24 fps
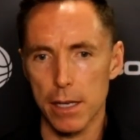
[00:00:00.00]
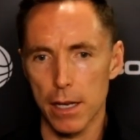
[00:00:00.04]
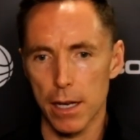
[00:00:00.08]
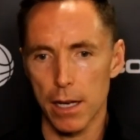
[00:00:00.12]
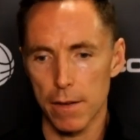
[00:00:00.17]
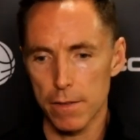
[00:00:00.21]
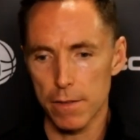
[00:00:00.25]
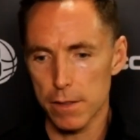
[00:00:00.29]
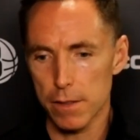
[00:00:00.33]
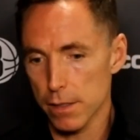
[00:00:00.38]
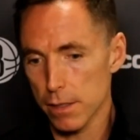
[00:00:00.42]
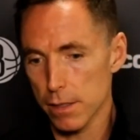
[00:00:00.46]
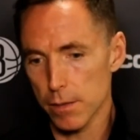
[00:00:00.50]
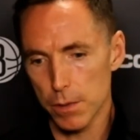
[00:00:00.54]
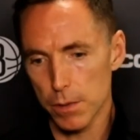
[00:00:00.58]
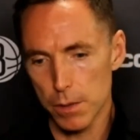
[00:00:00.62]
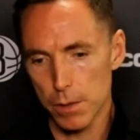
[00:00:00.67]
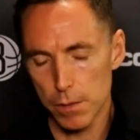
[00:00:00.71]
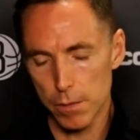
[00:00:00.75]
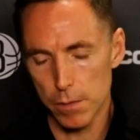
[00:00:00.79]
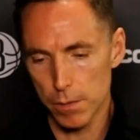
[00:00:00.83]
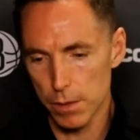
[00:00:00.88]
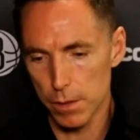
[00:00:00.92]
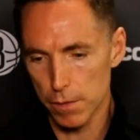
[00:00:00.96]
Obviously,
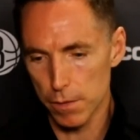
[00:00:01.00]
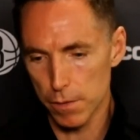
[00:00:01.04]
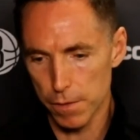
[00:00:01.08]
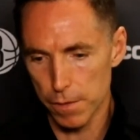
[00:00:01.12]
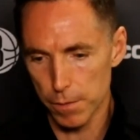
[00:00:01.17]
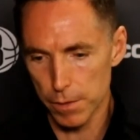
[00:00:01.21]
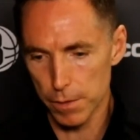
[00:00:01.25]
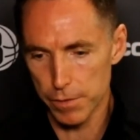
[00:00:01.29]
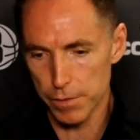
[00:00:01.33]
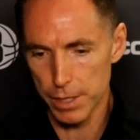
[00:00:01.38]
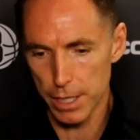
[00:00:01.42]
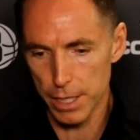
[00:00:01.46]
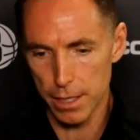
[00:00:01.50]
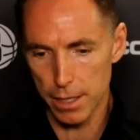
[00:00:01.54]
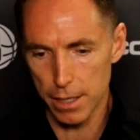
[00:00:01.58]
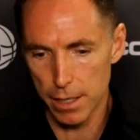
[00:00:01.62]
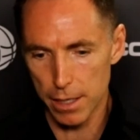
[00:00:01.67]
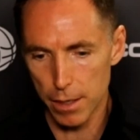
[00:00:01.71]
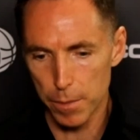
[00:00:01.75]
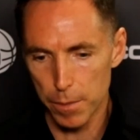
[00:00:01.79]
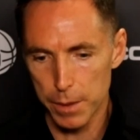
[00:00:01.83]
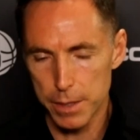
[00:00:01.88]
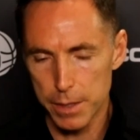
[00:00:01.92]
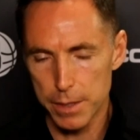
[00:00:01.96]
we've taken
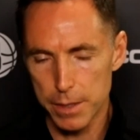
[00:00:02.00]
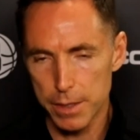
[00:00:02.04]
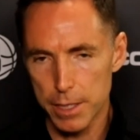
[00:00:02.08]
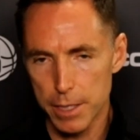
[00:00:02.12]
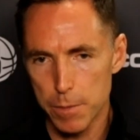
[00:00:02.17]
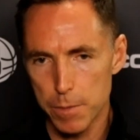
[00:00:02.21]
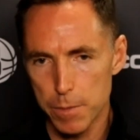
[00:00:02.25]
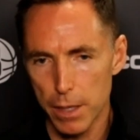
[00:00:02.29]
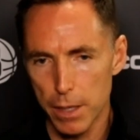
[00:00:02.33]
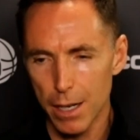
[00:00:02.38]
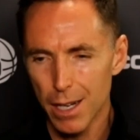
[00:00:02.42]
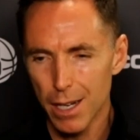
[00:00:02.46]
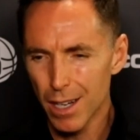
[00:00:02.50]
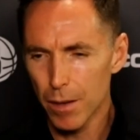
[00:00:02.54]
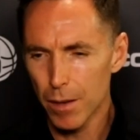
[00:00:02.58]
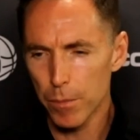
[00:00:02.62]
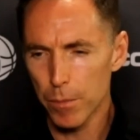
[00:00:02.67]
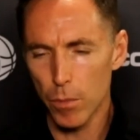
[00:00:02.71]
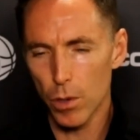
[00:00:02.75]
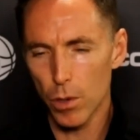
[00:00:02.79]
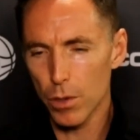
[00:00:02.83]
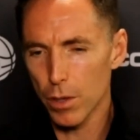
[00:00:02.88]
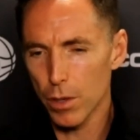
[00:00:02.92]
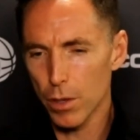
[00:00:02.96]
care of business. But
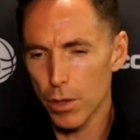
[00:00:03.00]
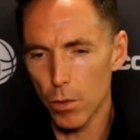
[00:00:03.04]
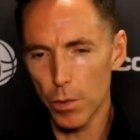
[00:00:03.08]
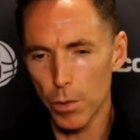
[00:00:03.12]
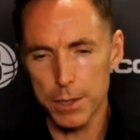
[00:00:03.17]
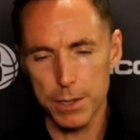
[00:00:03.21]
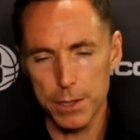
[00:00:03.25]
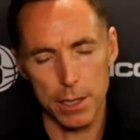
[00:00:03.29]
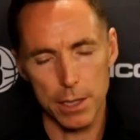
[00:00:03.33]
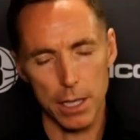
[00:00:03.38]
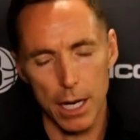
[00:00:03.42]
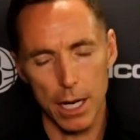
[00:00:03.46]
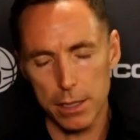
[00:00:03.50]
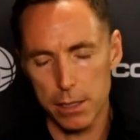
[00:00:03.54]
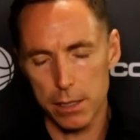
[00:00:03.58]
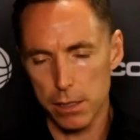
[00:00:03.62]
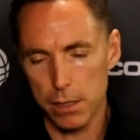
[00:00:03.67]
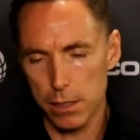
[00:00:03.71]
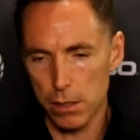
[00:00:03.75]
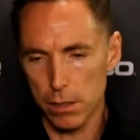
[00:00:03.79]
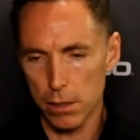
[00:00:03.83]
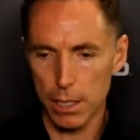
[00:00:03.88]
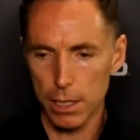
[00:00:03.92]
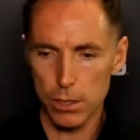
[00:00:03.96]
more than the wins and
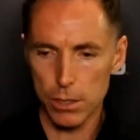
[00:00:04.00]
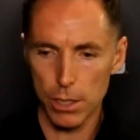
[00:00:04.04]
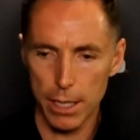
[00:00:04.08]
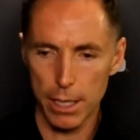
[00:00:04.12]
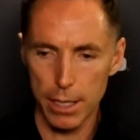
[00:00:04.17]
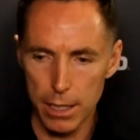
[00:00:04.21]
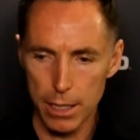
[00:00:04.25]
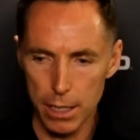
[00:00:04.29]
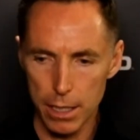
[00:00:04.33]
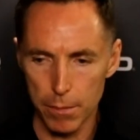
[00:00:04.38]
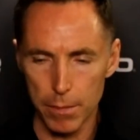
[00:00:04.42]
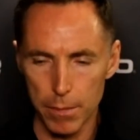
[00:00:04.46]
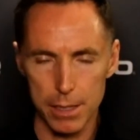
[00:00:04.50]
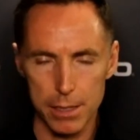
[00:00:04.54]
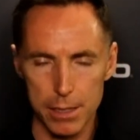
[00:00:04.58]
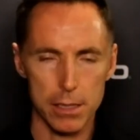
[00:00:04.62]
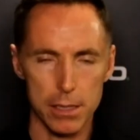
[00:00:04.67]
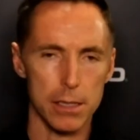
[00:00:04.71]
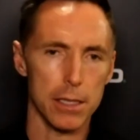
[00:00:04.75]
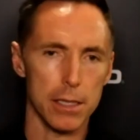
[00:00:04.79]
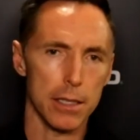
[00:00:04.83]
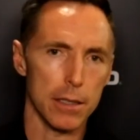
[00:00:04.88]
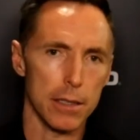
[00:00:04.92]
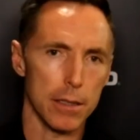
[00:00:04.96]
losses, you know, I try to keep
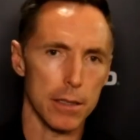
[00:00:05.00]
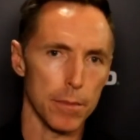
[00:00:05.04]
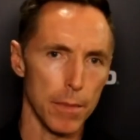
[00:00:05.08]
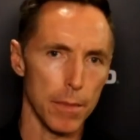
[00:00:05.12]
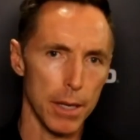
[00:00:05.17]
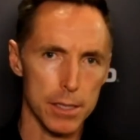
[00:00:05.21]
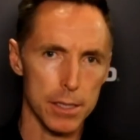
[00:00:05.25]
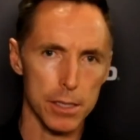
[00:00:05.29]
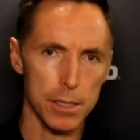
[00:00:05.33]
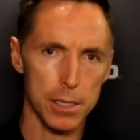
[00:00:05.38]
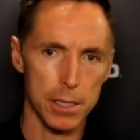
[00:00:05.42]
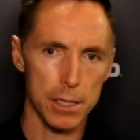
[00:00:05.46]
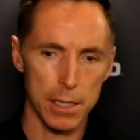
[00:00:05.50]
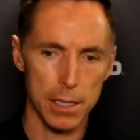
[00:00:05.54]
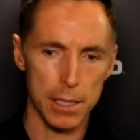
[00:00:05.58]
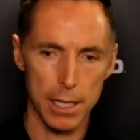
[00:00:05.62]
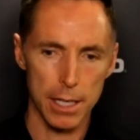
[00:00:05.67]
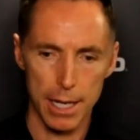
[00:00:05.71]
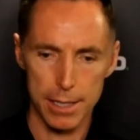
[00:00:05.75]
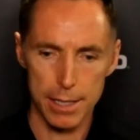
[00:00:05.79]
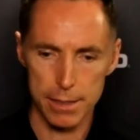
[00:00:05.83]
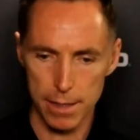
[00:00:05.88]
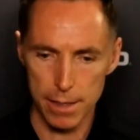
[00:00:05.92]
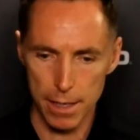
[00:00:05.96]
messaging the
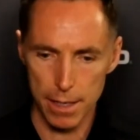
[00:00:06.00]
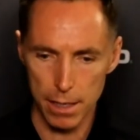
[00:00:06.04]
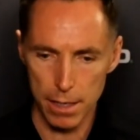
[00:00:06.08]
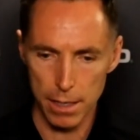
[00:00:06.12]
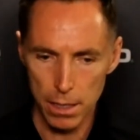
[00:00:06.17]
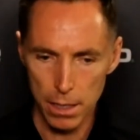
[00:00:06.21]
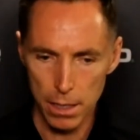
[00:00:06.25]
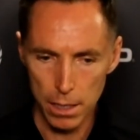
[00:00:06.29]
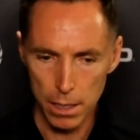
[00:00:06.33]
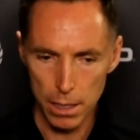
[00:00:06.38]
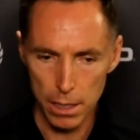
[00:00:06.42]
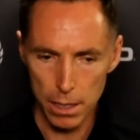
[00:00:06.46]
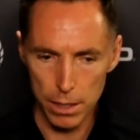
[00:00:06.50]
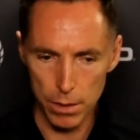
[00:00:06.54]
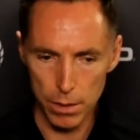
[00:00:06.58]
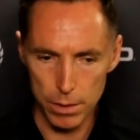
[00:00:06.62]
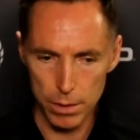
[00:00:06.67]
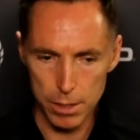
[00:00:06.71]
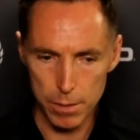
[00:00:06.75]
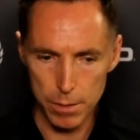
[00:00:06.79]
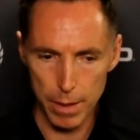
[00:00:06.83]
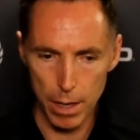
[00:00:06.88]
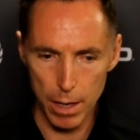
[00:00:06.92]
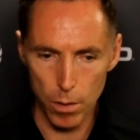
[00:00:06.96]
guys that, you know,
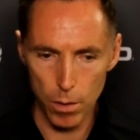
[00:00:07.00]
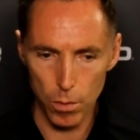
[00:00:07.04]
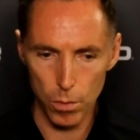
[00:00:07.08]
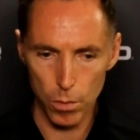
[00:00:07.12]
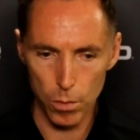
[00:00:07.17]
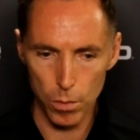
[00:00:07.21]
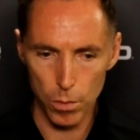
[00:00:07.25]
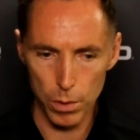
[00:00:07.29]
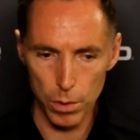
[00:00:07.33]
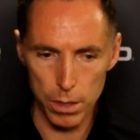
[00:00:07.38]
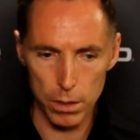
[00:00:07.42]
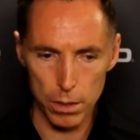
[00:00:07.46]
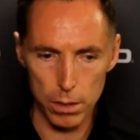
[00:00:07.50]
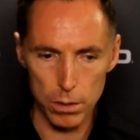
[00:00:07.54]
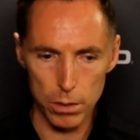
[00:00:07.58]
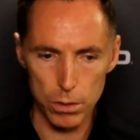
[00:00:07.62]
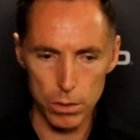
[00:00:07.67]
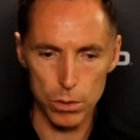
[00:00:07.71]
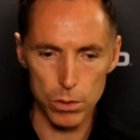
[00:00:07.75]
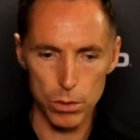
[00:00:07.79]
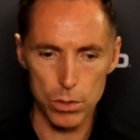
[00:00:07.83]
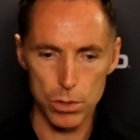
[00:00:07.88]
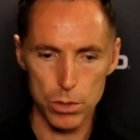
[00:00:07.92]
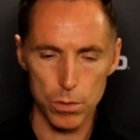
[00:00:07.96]
it's about win or
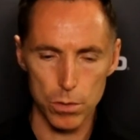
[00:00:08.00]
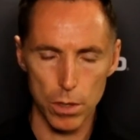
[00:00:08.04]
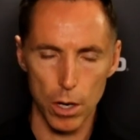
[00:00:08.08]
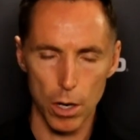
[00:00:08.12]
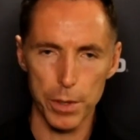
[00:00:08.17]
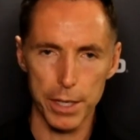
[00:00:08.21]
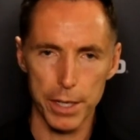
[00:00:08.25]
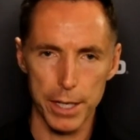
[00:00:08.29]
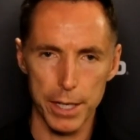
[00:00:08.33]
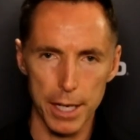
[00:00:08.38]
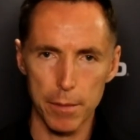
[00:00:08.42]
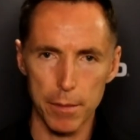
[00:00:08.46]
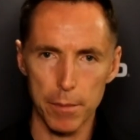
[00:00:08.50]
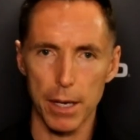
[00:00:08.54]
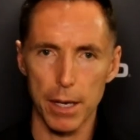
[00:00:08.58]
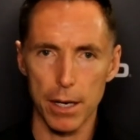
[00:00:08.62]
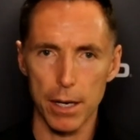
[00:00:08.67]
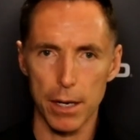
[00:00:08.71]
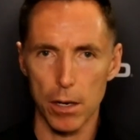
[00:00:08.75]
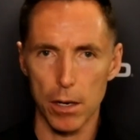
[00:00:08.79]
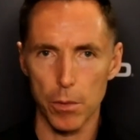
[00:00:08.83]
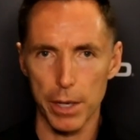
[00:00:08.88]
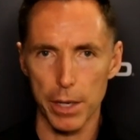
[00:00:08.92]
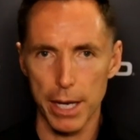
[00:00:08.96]
lose. Are we getting
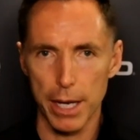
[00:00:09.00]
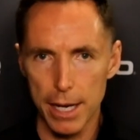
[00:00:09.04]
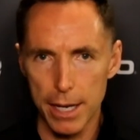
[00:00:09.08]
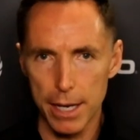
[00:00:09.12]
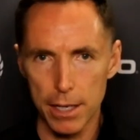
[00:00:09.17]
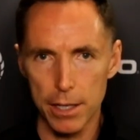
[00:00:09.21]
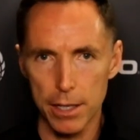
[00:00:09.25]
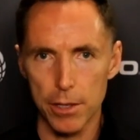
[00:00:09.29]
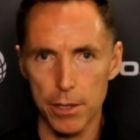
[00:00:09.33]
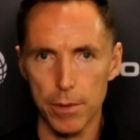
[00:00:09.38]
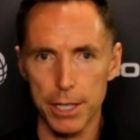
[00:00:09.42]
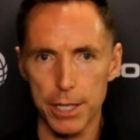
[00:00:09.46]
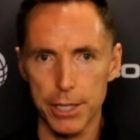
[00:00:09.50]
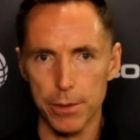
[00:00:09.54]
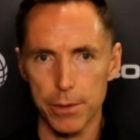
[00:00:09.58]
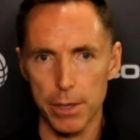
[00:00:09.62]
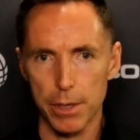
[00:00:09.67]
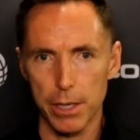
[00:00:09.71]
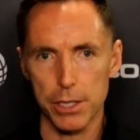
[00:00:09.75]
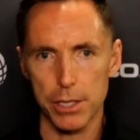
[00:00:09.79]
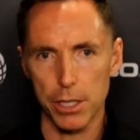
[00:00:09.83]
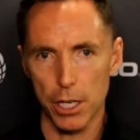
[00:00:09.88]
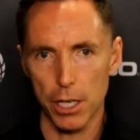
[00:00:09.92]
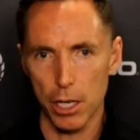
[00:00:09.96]
better? Are we heading in the right
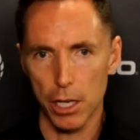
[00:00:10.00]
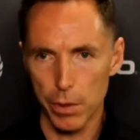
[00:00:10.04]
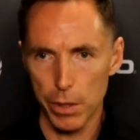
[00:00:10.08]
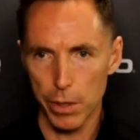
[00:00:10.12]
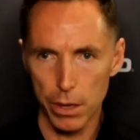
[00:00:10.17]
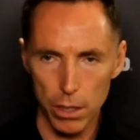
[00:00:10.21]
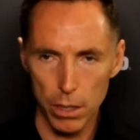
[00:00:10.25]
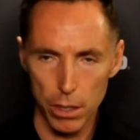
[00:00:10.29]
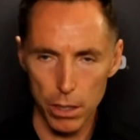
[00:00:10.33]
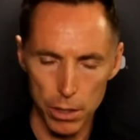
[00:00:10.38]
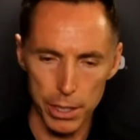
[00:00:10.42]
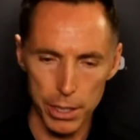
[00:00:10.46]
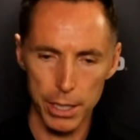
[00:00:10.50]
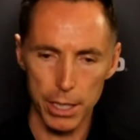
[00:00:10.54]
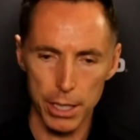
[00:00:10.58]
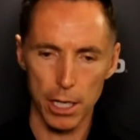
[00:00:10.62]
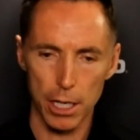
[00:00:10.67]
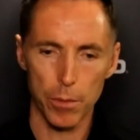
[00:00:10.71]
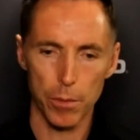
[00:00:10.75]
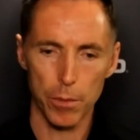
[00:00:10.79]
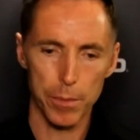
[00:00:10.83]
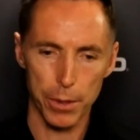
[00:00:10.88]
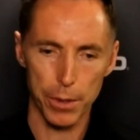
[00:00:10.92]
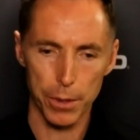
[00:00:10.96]
direction? Are we learning?
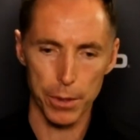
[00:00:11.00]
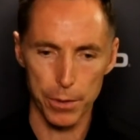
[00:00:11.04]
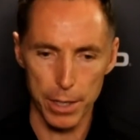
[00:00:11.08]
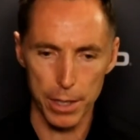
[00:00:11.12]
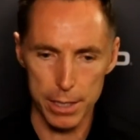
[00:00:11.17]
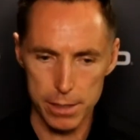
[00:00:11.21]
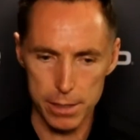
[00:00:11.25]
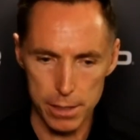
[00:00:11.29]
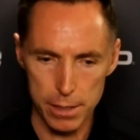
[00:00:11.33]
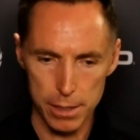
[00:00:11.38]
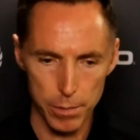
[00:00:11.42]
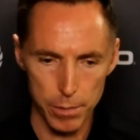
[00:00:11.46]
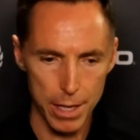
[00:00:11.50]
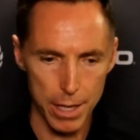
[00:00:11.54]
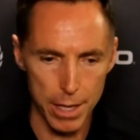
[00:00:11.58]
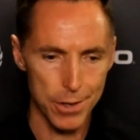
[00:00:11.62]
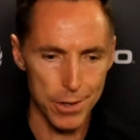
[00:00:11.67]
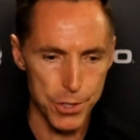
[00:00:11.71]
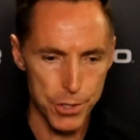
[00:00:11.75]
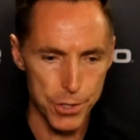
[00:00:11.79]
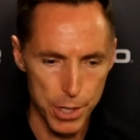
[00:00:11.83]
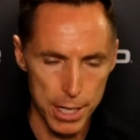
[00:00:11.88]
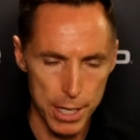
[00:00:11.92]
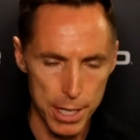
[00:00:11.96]
Are we progressing without a
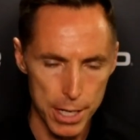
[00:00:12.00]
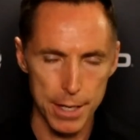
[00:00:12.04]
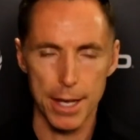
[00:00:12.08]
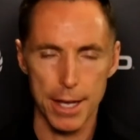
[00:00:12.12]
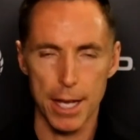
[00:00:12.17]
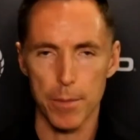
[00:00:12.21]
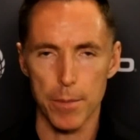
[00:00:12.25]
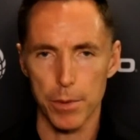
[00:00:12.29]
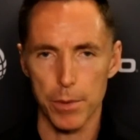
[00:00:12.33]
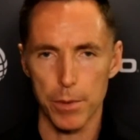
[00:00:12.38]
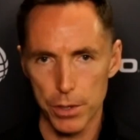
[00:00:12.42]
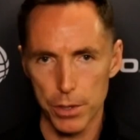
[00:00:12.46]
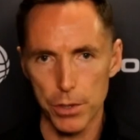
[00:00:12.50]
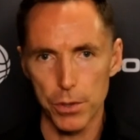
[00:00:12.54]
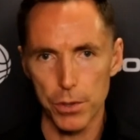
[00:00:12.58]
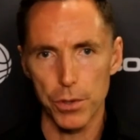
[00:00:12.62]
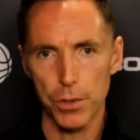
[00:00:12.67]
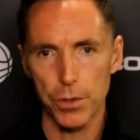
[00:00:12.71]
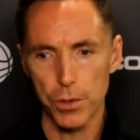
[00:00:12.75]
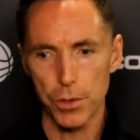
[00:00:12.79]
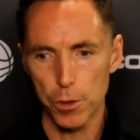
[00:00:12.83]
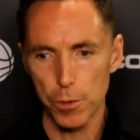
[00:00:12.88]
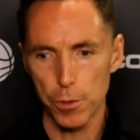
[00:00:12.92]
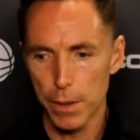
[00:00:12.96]
training camp with a new
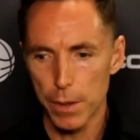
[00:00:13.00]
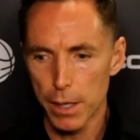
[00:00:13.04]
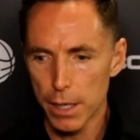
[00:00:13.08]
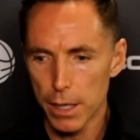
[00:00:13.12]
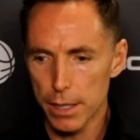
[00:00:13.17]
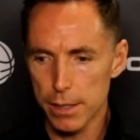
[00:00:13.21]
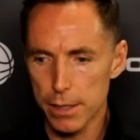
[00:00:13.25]
group?